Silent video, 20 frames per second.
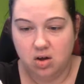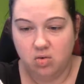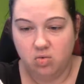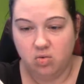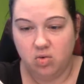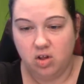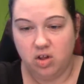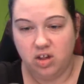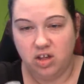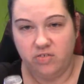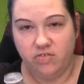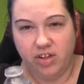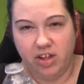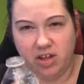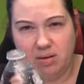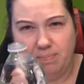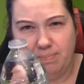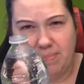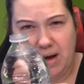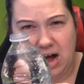will only fill
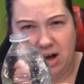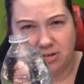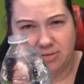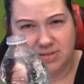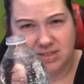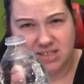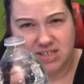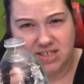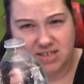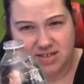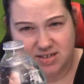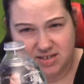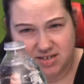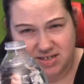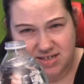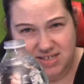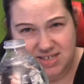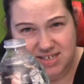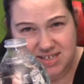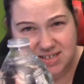it about
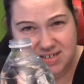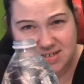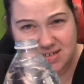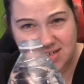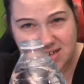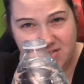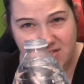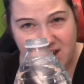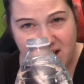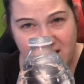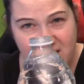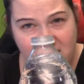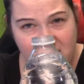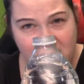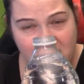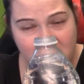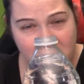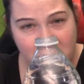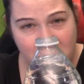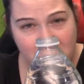to
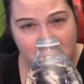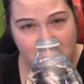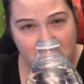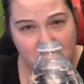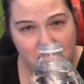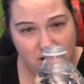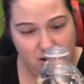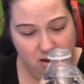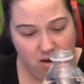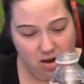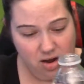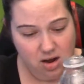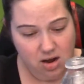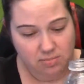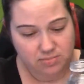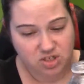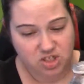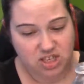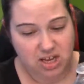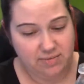there.
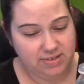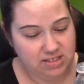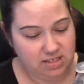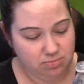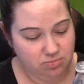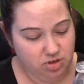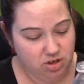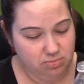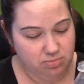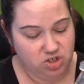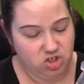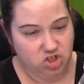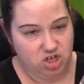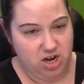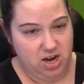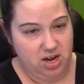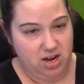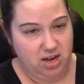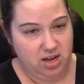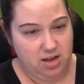Just give it some room to
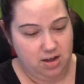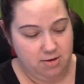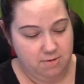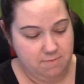shake.